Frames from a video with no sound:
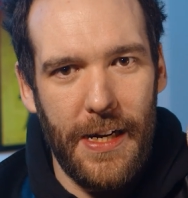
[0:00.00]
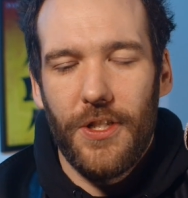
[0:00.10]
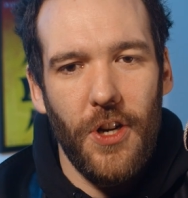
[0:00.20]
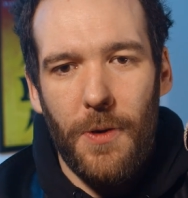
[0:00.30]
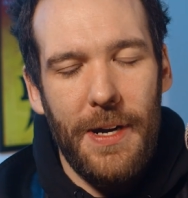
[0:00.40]
There's
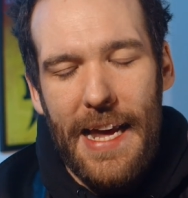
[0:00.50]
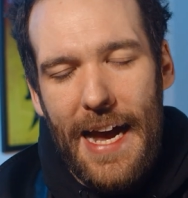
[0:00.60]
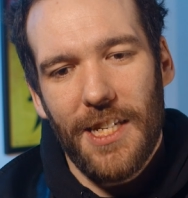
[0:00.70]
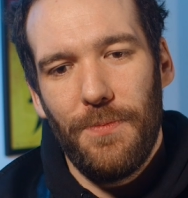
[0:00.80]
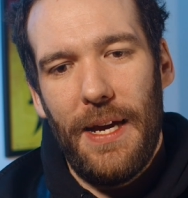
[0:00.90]
so many
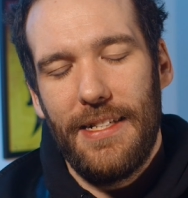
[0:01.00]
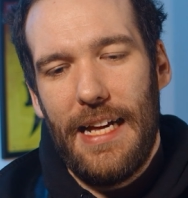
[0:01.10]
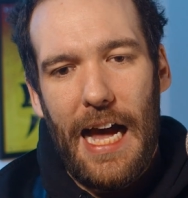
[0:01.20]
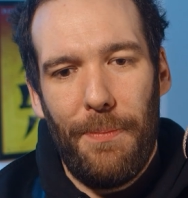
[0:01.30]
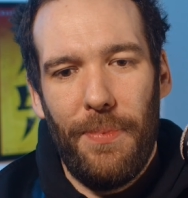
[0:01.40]
aspects
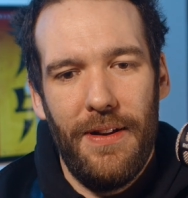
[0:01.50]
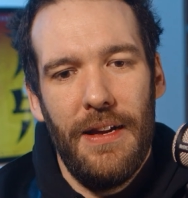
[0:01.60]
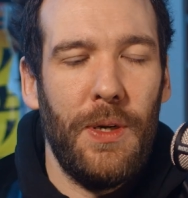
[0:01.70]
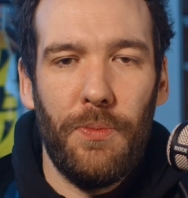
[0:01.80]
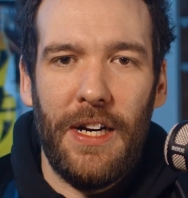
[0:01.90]
that happen
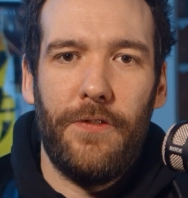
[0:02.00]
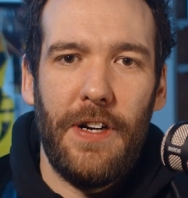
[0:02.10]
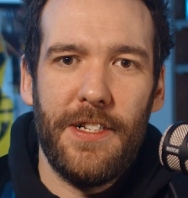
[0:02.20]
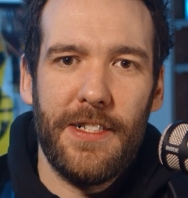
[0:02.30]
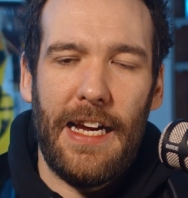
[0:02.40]
between Brendan
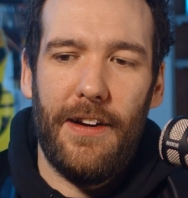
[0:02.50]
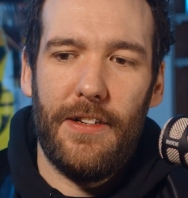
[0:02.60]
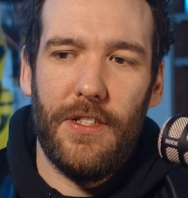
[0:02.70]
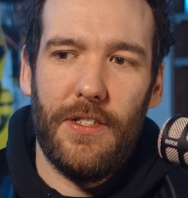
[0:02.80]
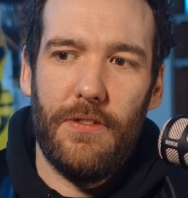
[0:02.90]
Fraser's
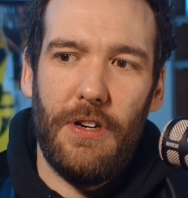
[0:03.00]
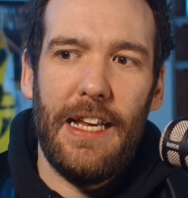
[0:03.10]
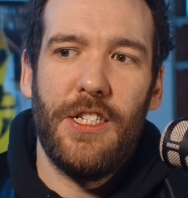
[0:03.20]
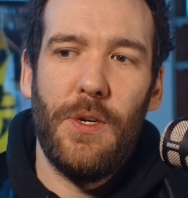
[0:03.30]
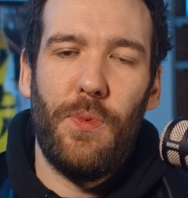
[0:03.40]
character's
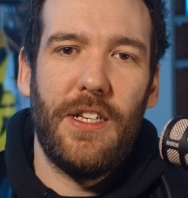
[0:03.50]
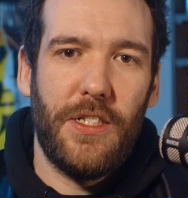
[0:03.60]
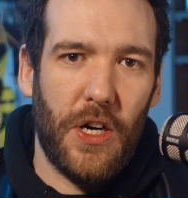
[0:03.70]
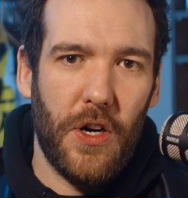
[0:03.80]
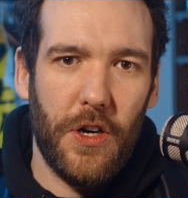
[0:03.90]
relationship with his
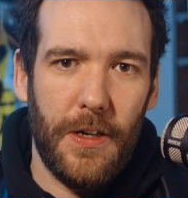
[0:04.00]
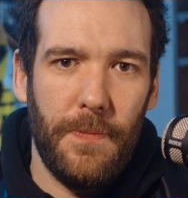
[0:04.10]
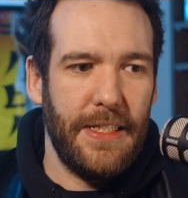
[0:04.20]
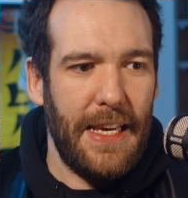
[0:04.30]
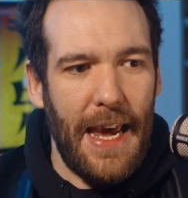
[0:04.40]
daughter,
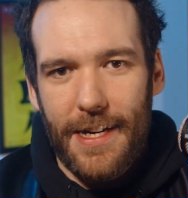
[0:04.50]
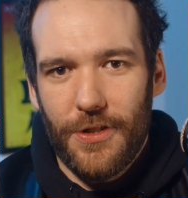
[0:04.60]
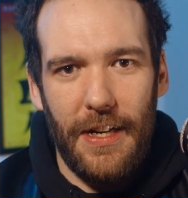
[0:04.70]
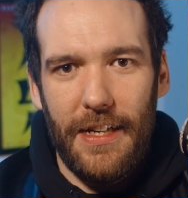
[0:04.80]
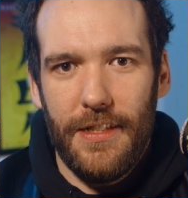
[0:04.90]
his
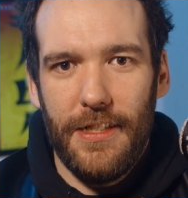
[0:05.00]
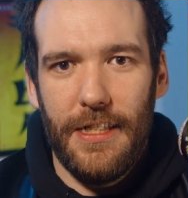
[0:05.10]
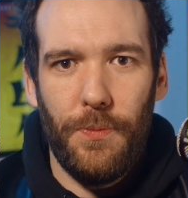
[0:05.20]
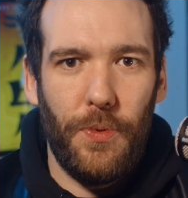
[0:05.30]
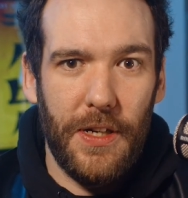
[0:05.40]

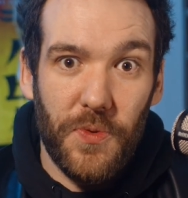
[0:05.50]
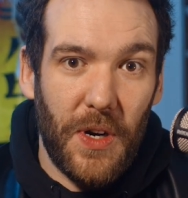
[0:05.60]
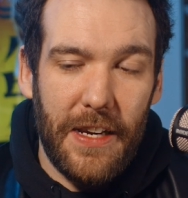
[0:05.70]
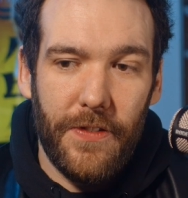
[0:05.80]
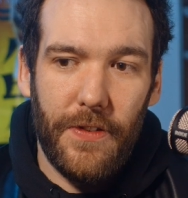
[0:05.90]
relationship with his
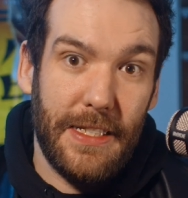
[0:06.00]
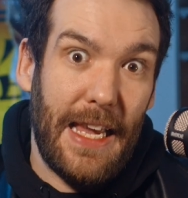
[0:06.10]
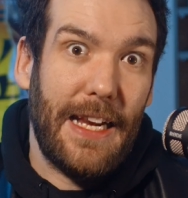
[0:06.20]
wife, his